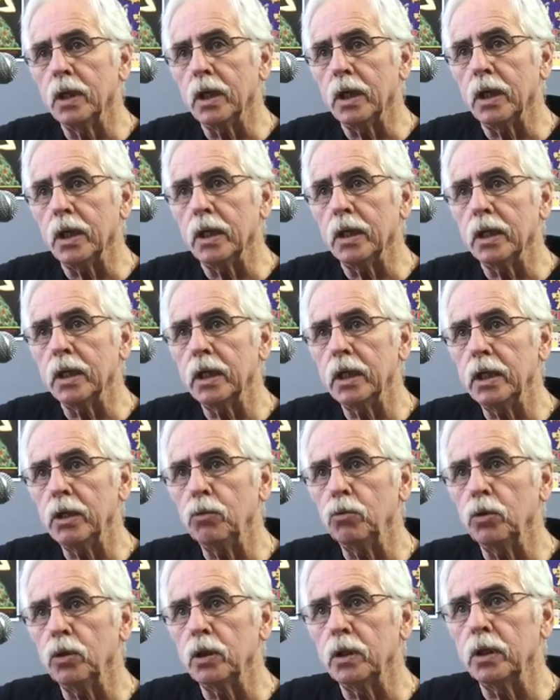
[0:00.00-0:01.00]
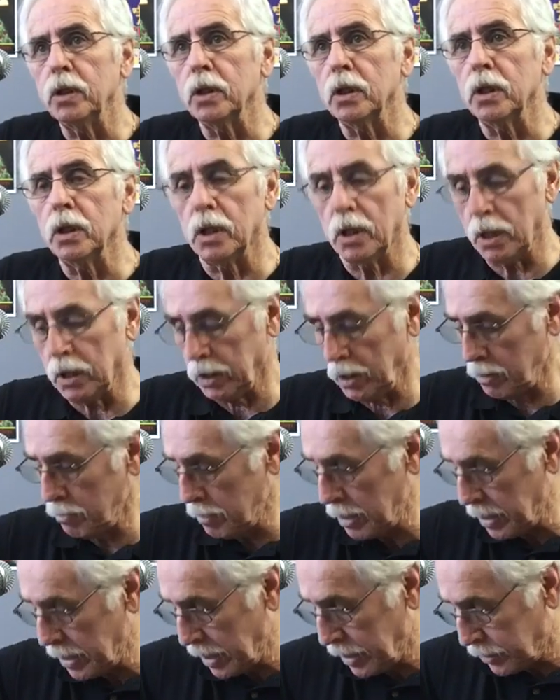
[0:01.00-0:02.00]
and he would
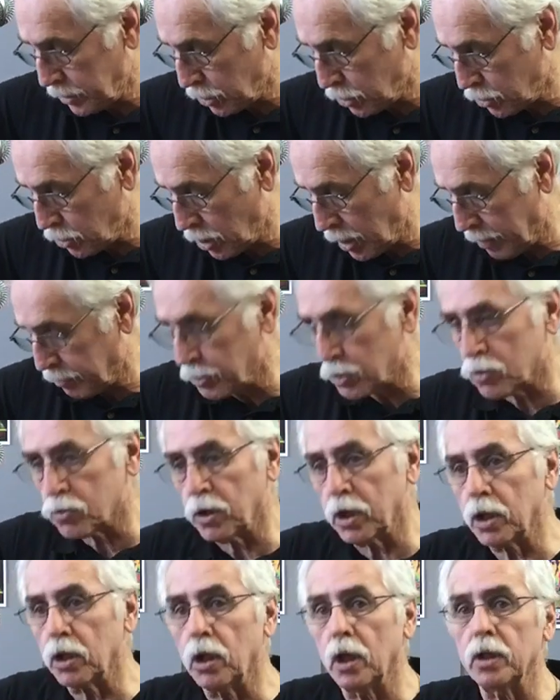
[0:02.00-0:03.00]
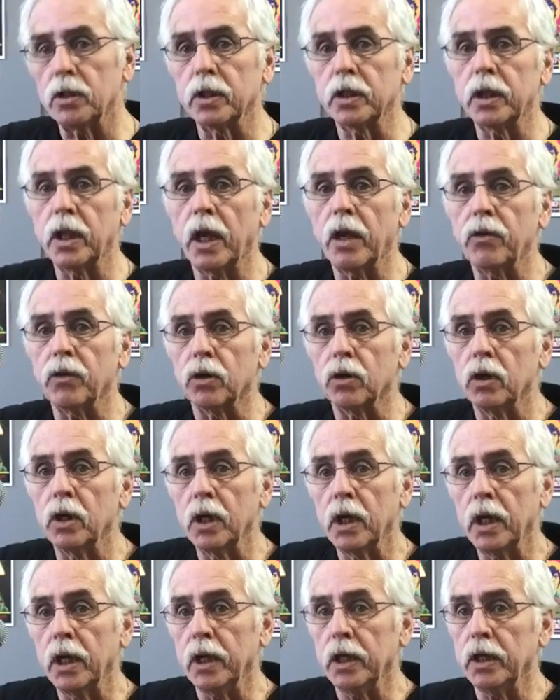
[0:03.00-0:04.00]
eliminate the top string altogether,
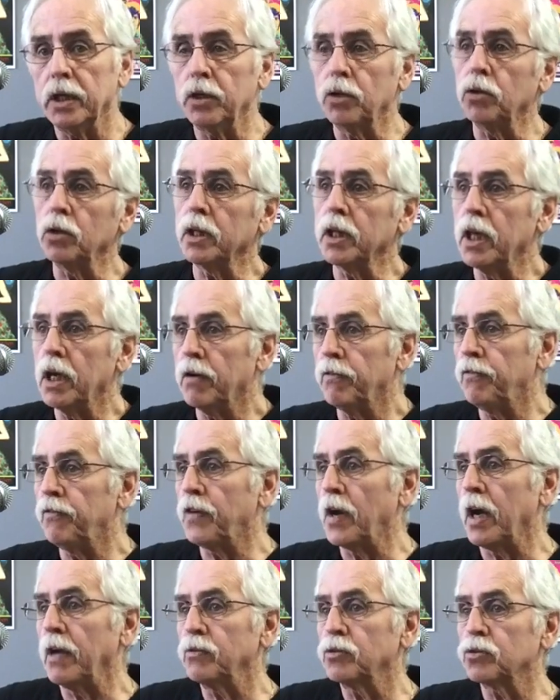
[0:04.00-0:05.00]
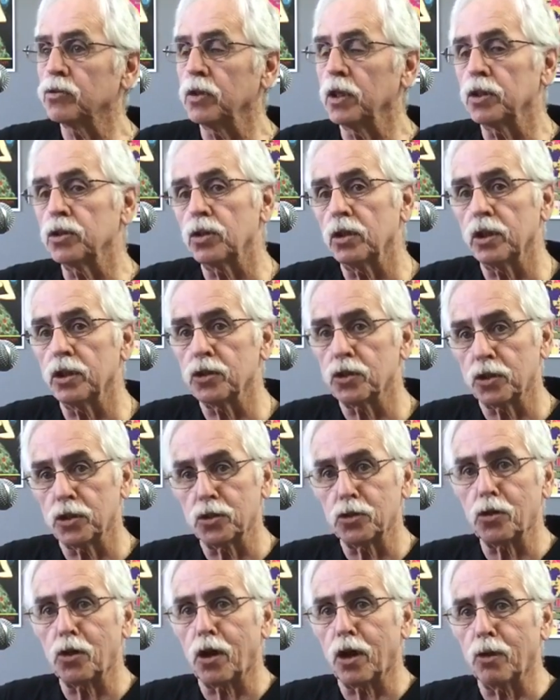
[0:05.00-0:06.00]
and he'd only have 5 strings on his
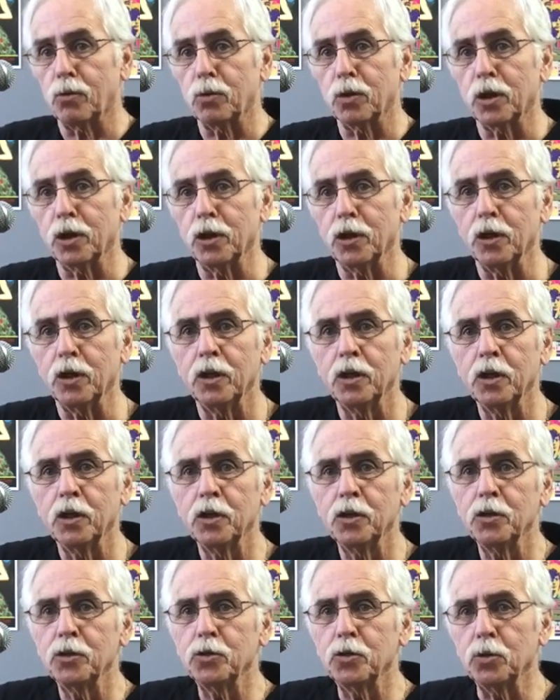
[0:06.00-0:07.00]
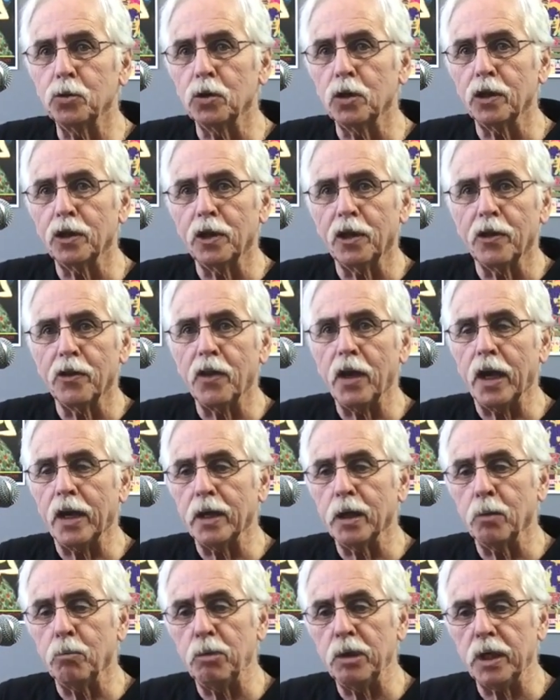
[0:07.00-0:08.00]
guitar, and we're going to do a little of that in
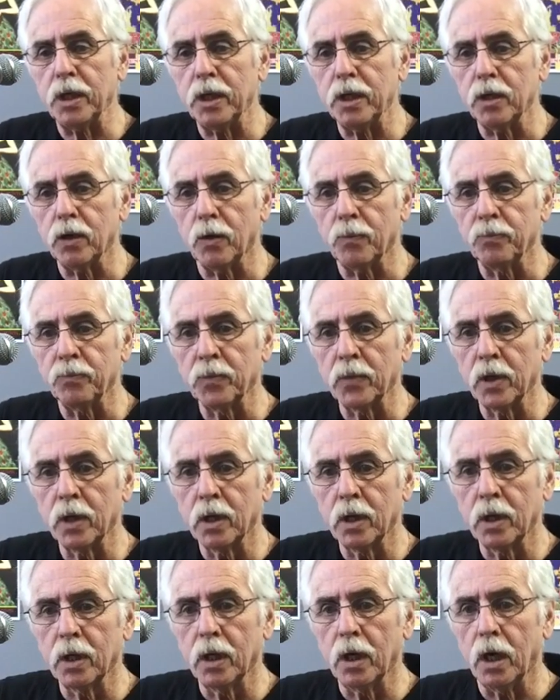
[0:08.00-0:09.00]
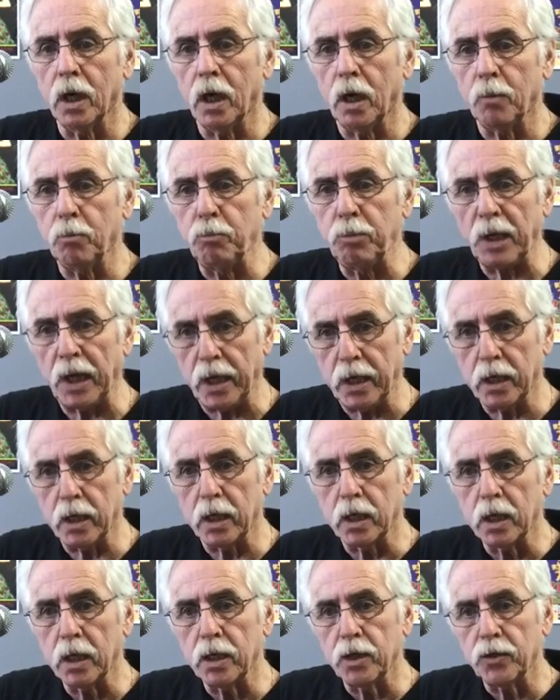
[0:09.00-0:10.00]
a bit here. But
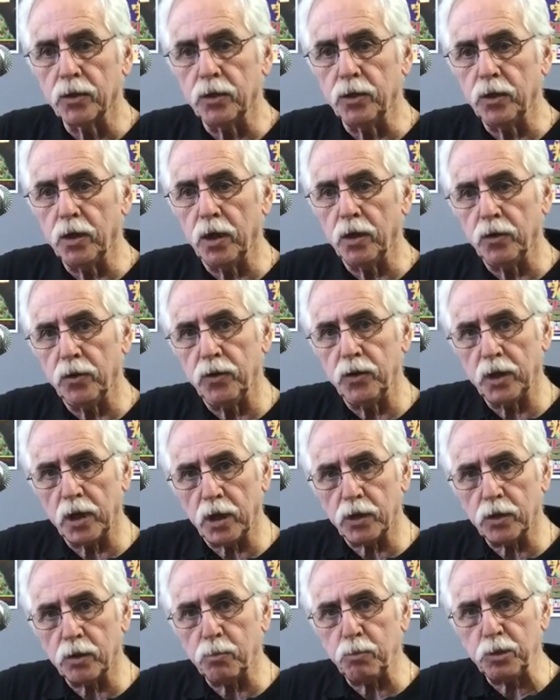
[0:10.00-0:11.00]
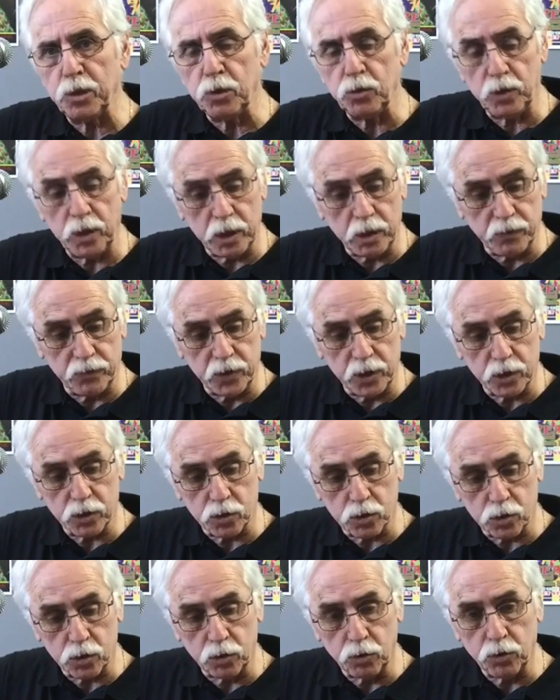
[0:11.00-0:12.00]
the other beauty of this
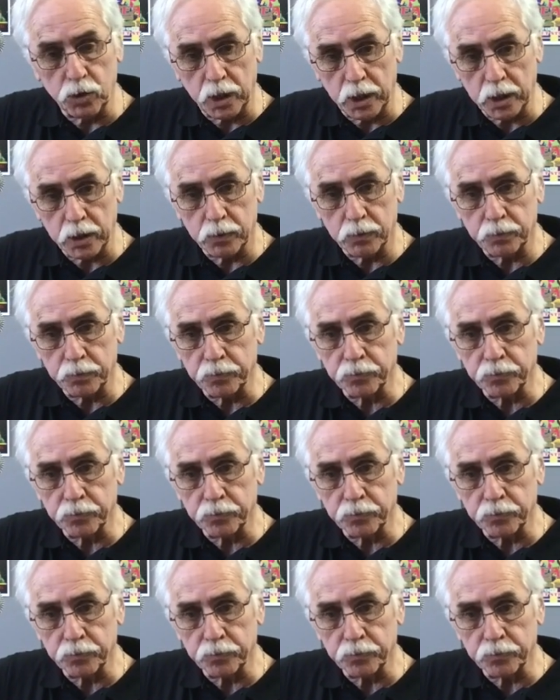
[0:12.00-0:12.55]
tuning